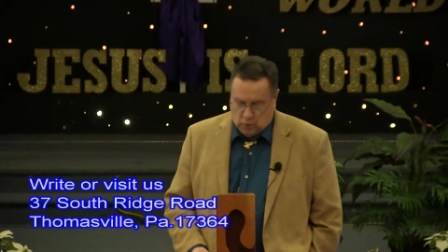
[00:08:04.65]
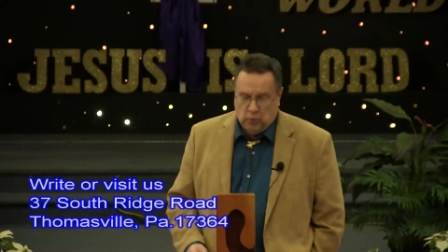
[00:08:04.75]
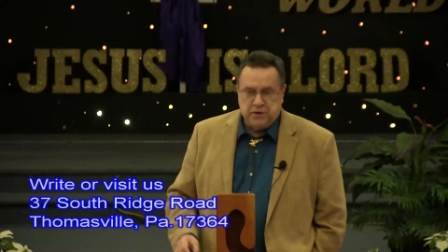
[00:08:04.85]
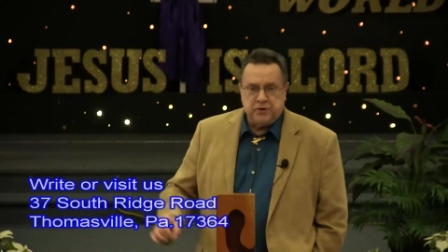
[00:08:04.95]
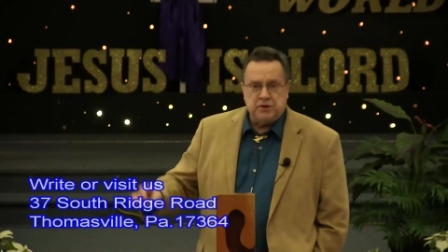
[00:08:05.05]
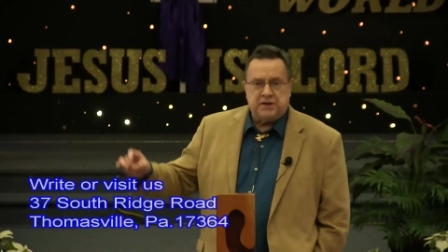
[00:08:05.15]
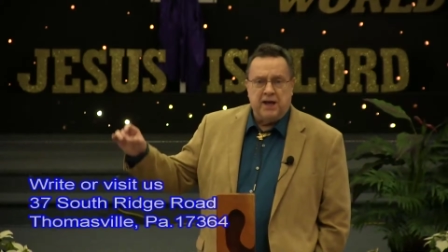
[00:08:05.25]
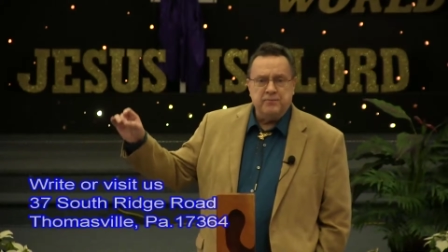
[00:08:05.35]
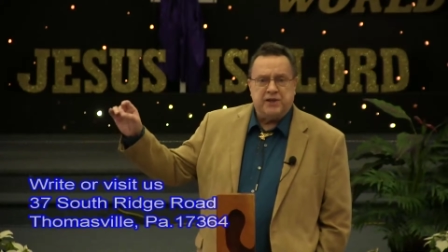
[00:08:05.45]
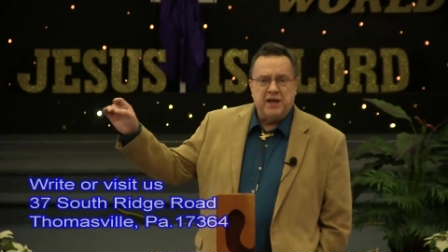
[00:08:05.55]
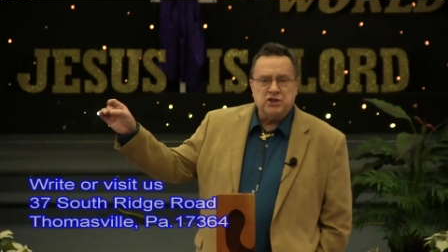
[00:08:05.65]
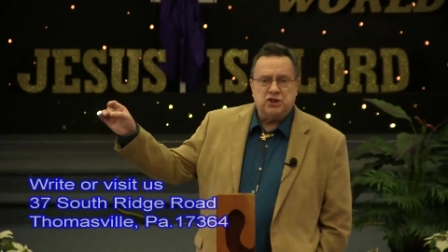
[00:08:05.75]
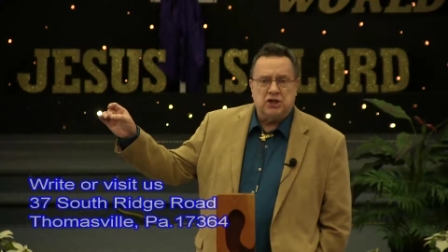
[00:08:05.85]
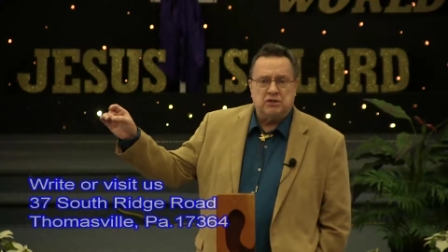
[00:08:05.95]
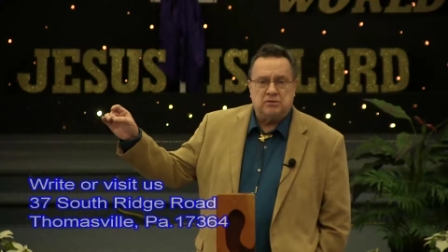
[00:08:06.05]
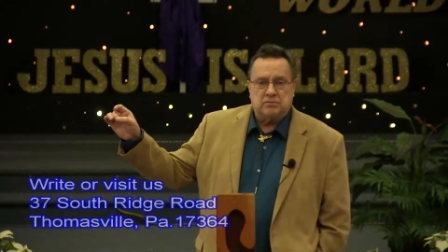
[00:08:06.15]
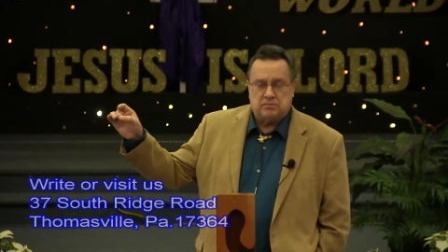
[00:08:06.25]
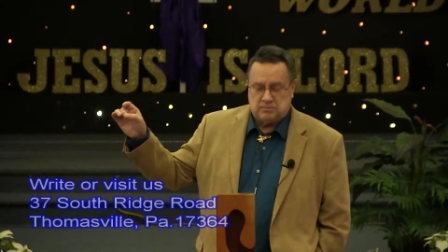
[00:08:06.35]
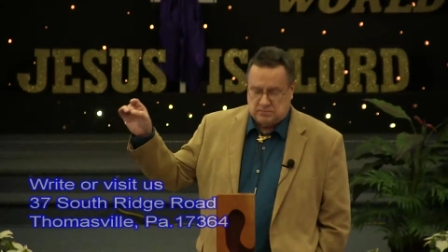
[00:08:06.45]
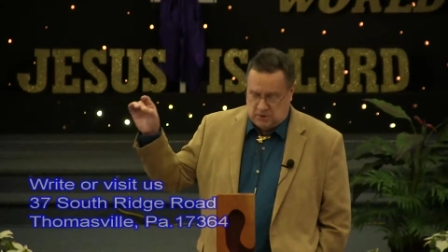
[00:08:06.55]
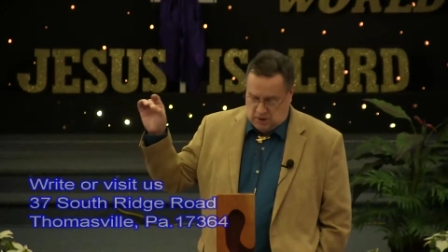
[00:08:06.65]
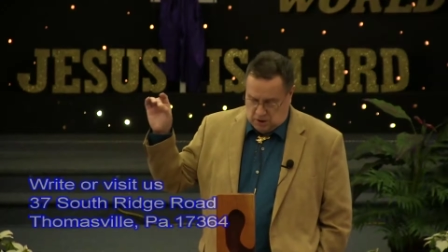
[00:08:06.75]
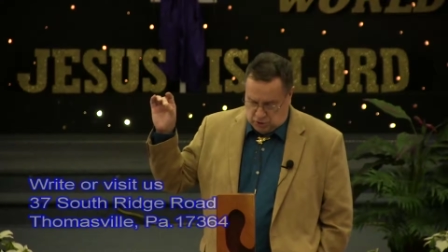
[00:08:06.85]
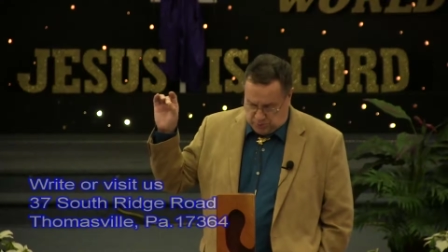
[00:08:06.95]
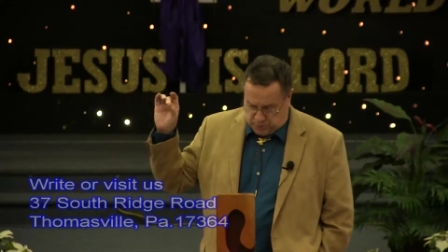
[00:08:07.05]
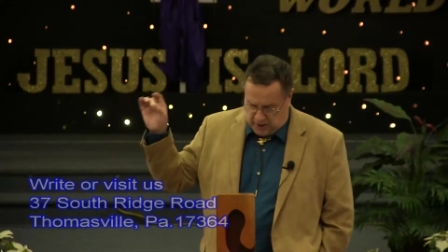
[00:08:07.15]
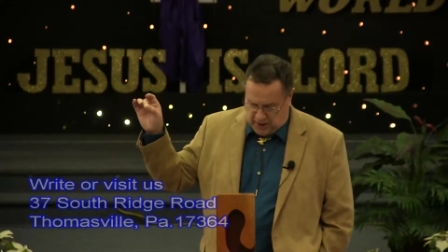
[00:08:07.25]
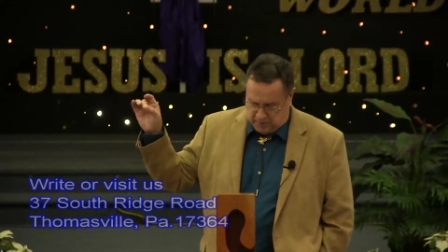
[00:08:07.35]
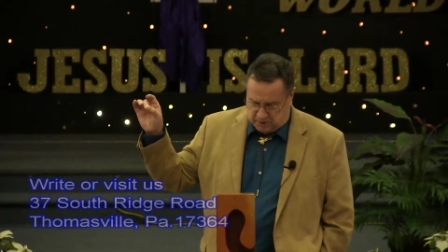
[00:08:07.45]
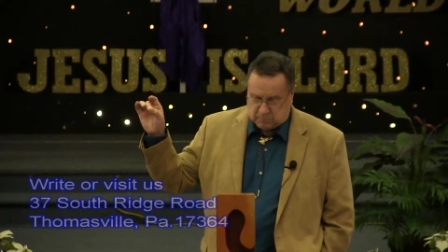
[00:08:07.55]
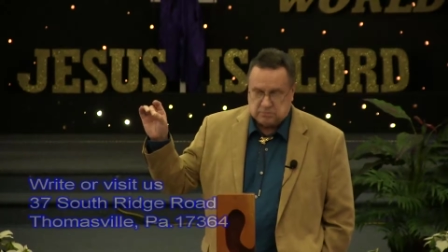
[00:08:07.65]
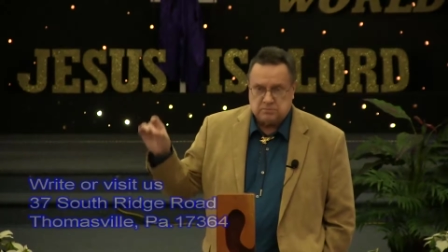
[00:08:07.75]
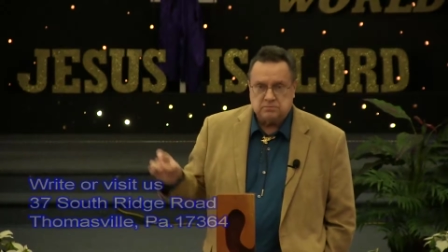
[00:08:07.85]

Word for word: With your temptation, your problem.